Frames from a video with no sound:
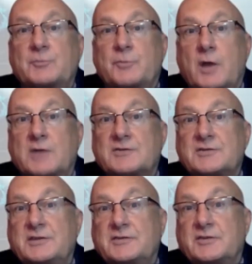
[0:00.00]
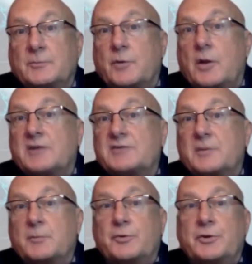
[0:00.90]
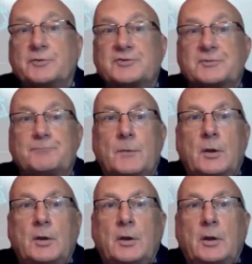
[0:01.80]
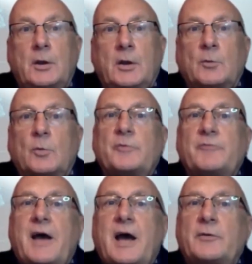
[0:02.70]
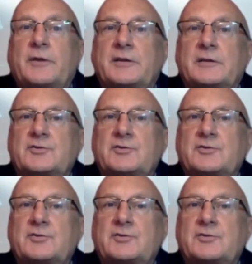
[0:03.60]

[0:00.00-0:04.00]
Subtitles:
processes and the products they produced. Well, we found that the